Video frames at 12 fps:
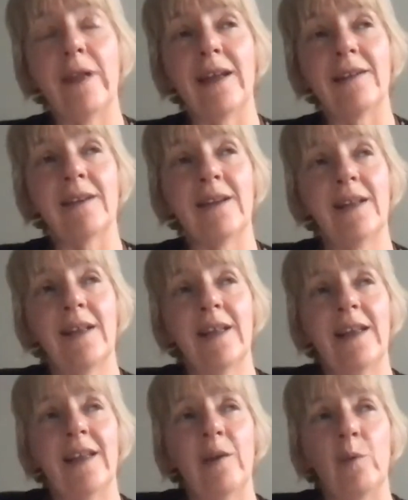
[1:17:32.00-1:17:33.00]
that
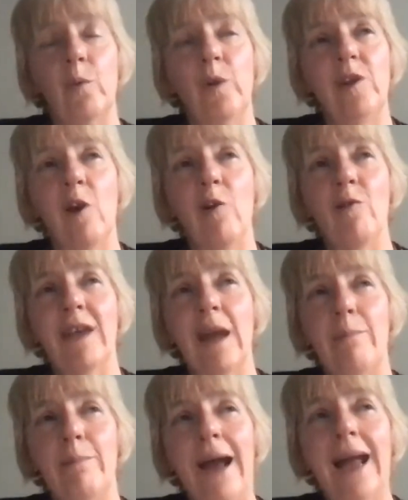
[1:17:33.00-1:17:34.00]
we don't
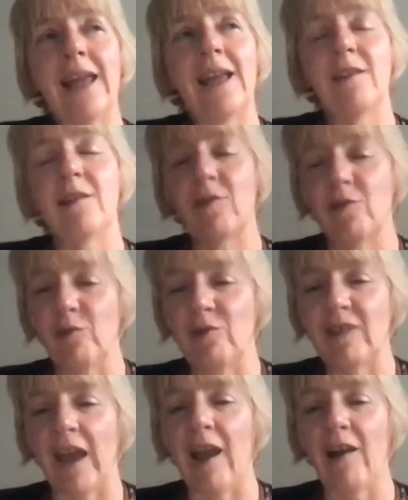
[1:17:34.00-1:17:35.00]
get back into
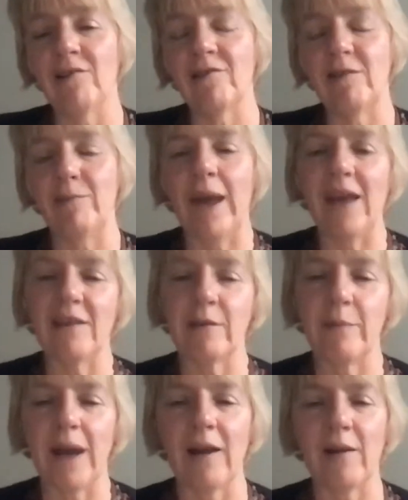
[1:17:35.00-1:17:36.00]
stale debates
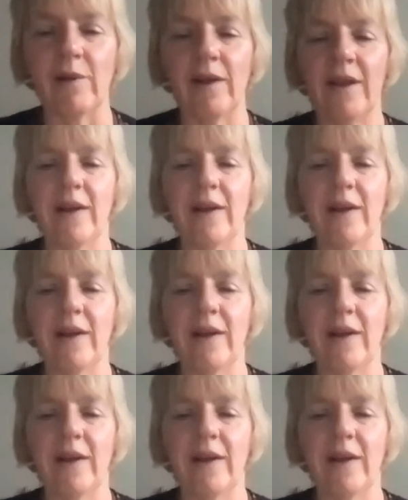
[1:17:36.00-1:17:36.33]
about